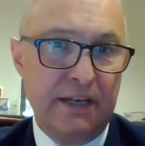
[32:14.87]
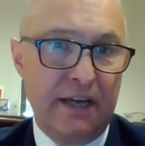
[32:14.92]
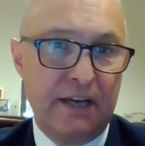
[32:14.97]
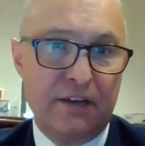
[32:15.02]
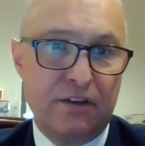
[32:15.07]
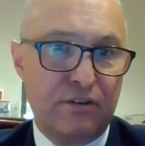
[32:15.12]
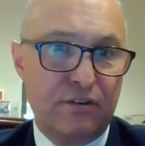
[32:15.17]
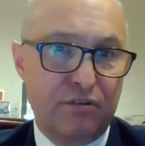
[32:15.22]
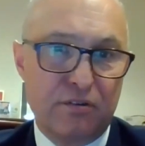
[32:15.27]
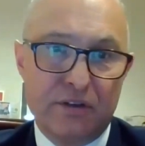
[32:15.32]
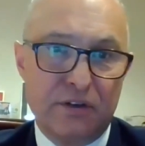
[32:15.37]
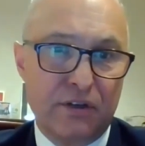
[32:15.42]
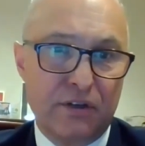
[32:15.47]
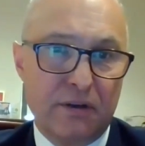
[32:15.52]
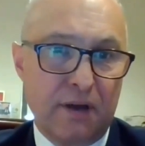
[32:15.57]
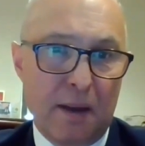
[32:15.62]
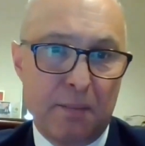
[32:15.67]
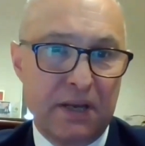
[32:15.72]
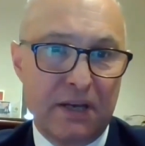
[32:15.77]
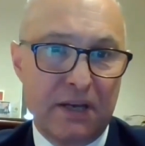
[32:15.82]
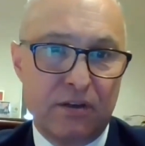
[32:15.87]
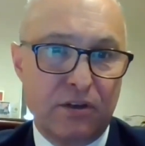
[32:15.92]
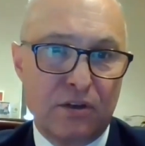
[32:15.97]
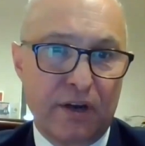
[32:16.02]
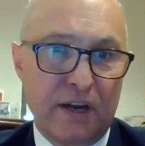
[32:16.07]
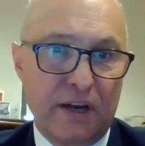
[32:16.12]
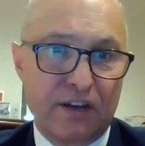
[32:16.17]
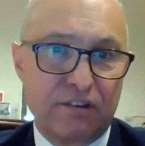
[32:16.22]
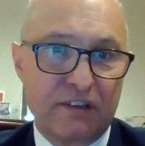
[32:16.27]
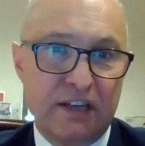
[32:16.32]
And I mean,
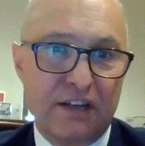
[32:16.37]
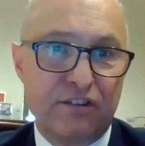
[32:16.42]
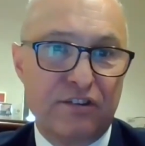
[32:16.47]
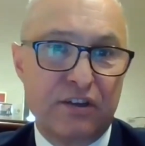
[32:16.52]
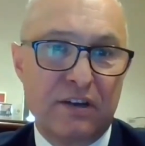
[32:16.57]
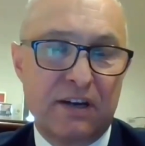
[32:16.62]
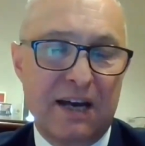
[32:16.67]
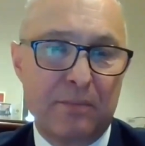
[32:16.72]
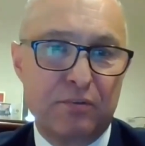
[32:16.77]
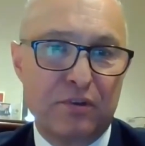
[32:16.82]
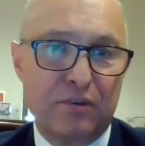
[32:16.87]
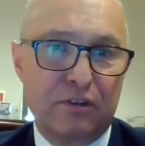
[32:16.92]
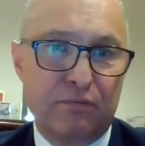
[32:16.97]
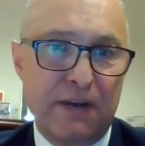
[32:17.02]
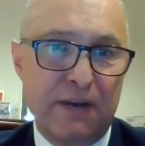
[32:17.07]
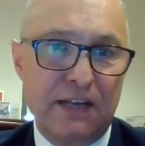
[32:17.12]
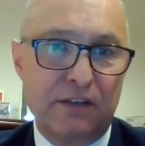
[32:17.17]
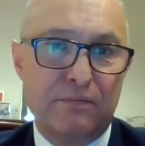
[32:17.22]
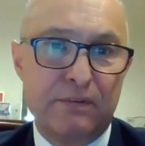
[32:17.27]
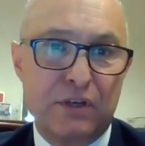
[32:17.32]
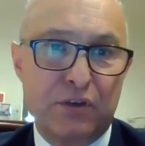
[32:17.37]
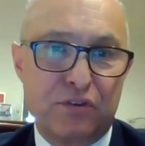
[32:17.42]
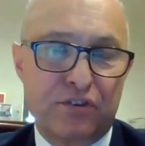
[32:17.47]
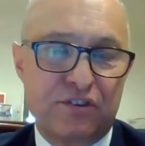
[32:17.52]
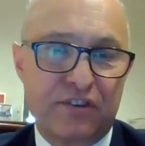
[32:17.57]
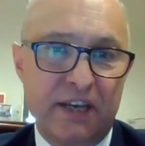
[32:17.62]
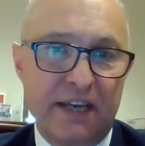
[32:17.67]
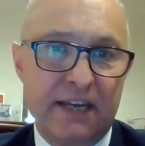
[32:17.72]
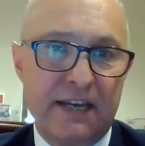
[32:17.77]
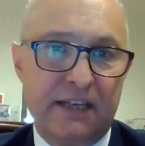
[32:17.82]
Your Excellency, you're absolutely right when you
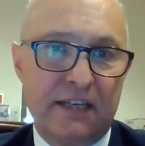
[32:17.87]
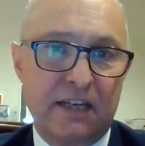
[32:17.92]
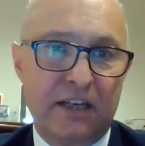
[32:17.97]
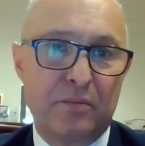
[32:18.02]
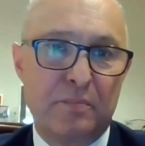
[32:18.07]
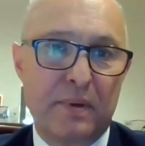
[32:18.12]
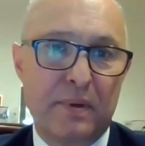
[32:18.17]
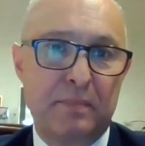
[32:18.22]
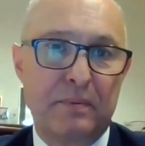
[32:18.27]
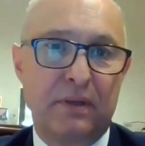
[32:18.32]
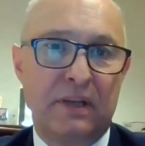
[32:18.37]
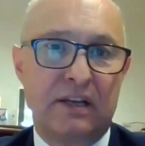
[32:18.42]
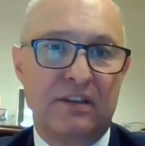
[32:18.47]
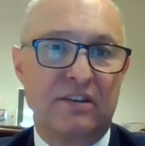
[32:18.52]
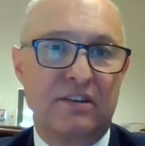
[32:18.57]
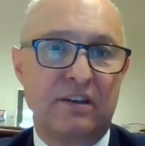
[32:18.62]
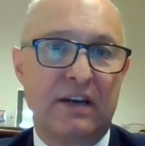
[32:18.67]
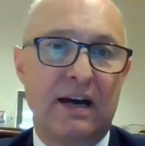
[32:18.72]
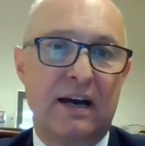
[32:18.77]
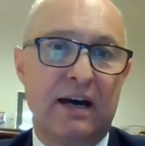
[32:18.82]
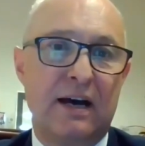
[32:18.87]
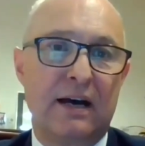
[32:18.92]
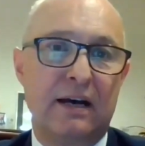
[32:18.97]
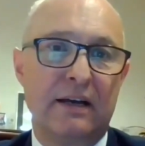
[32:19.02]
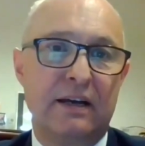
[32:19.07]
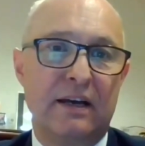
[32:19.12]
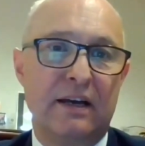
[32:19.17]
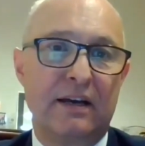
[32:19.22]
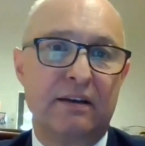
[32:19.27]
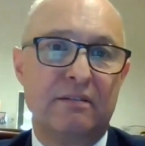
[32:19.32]
say that the people
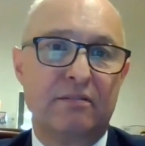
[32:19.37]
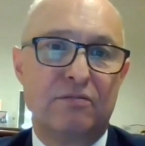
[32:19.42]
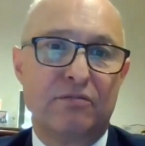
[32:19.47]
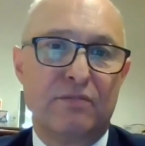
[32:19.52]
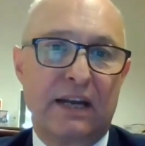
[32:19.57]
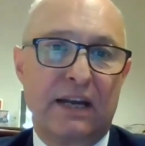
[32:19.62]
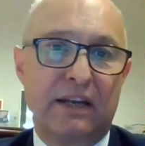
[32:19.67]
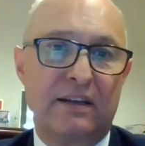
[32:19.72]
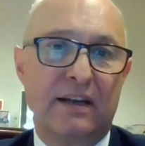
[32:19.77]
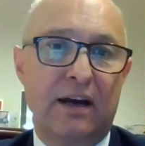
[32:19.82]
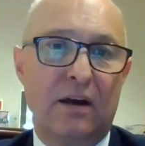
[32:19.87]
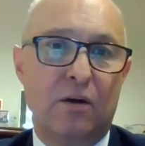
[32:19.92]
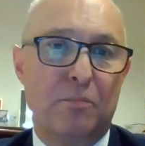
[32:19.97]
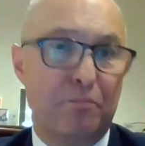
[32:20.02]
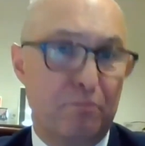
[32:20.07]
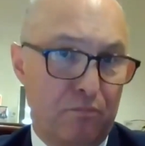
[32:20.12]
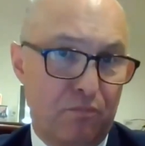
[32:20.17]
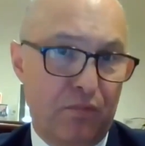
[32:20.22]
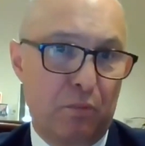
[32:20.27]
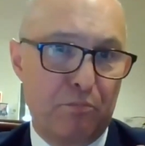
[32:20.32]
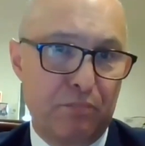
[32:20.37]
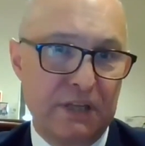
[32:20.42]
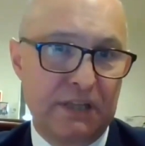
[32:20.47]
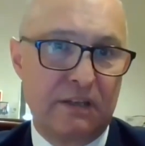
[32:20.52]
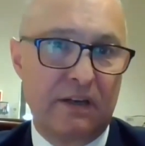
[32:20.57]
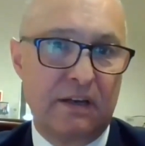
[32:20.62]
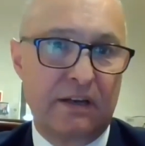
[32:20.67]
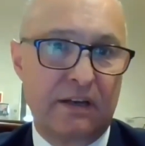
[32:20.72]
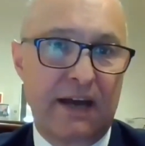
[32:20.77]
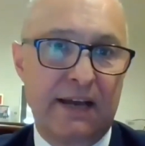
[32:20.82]
are right now from
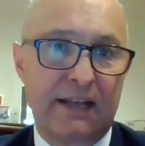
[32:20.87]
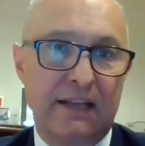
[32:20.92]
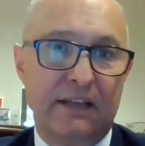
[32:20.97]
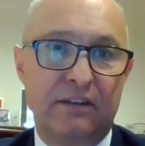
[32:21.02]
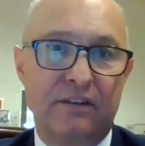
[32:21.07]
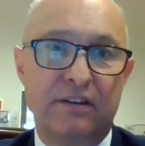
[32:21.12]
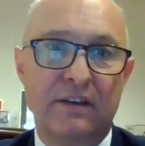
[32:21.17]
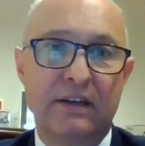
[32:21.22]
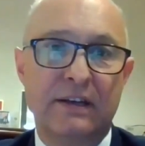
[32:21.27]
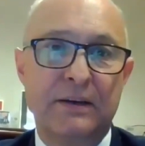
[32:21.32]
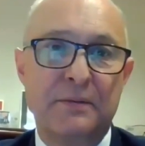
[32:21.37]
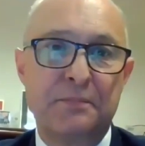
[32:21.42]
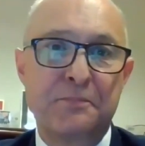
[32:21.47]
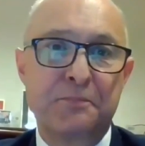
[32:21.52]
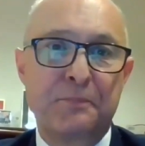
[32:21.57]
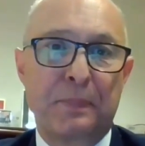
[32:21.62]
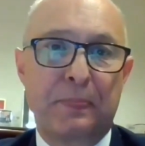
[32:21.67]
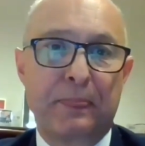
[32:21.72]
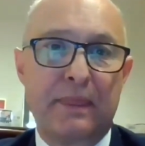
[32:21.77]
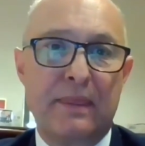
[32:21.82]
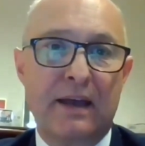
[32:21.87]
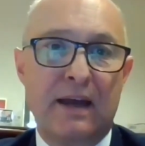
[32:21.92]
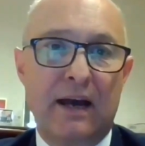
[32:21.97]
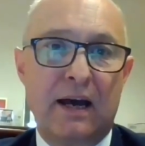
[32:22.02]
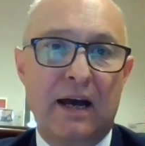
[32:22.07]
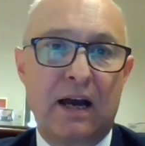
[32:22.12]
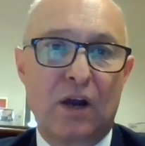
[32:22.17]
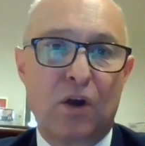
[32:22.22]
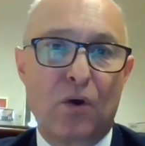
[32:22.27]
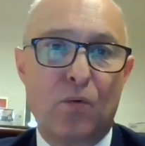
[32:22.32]
Britain and Ireland, they
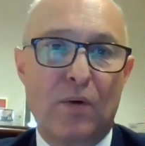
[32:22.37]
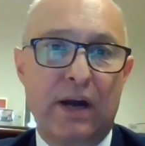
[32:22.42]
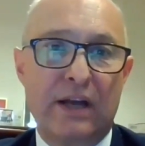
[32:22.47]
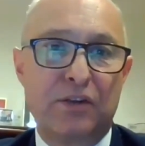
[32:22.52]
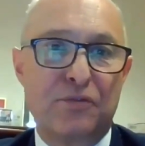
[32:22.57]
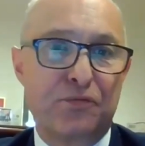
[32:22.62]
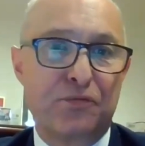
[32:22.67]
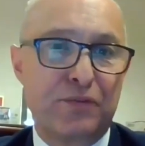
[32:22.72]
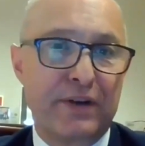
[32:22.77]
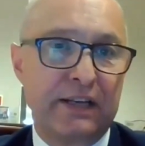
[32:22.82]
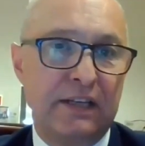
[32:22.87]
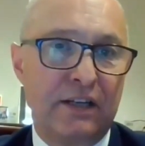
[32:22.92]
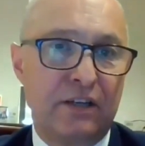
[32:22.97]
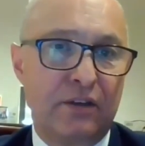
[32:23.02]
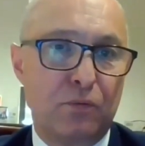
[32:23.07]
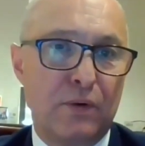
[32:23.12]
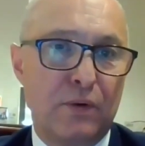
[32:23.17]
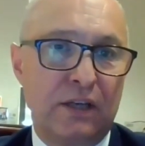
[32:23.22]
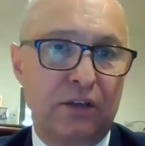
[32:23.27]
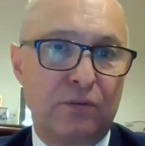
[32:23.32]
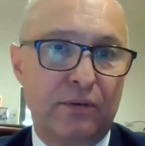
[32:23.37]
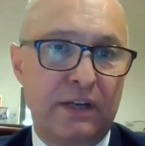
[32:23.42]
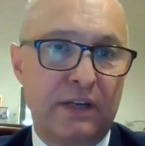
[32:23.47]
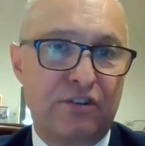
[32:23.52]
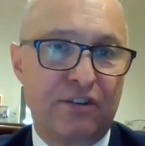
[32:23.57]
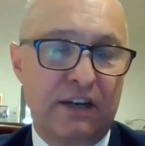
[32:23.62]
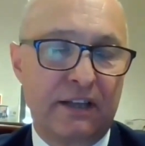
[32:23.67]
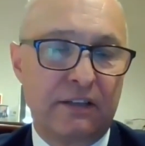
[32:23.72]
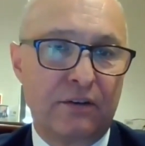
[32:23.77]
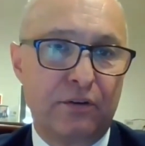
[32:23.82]
are quite friendly to
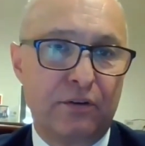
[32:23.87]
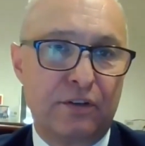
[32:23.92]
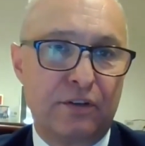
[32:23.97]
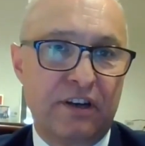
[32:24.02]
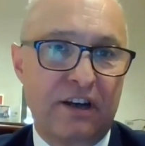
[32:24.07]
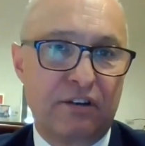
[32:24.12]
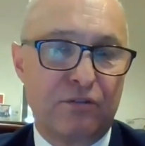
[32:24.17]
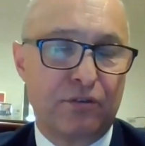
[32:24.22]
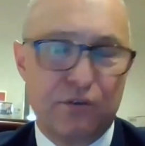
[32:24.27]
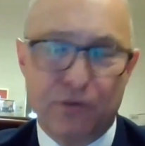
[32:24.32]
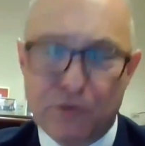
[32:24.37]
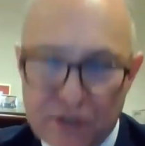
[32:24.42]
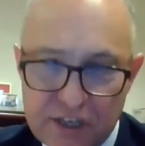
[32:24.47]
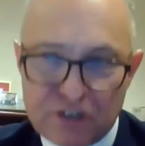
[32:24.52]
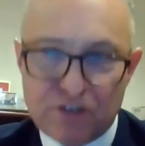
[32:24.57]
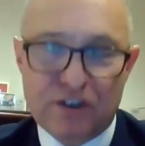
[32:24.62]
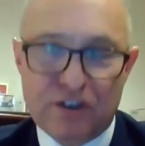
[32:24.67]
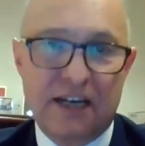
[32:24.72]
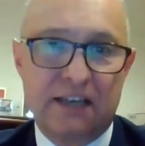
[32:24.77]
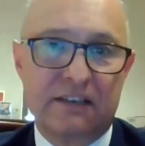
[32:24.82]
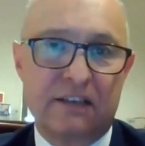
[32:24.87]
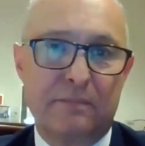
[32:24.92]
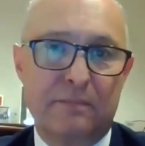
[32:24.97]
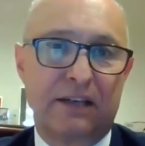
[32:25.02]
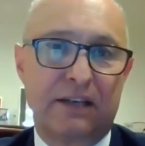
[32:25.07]
each other.